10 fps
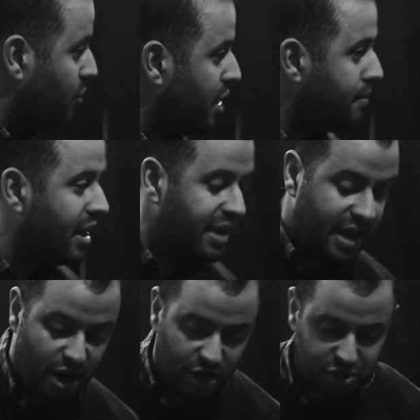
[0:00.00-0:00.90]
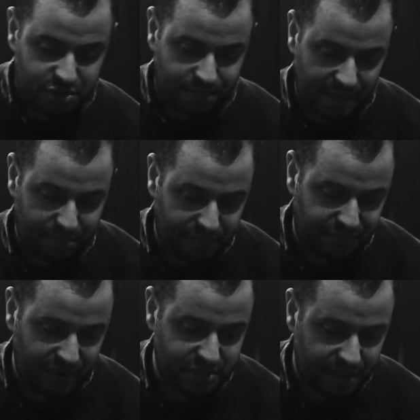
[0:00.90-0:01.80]
One Monday, hundreds of people
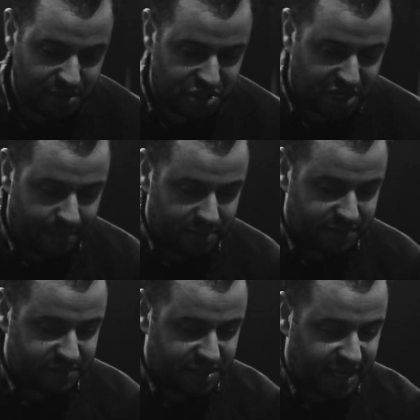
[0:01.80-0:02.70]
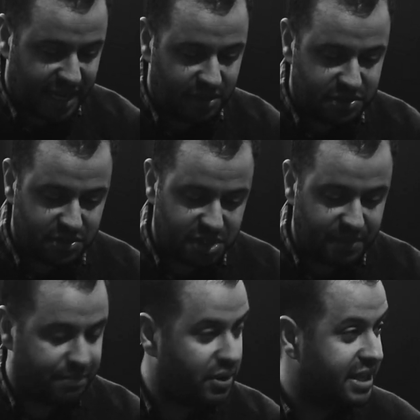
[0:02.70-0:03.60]
filled up the chambers of City Council to
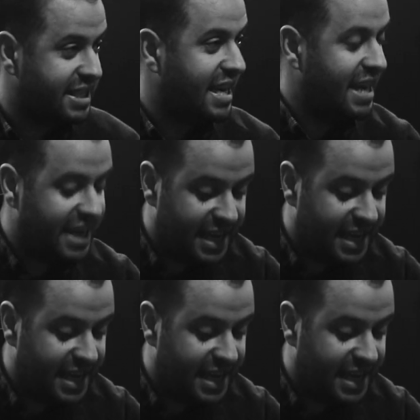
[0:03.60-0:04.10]
be present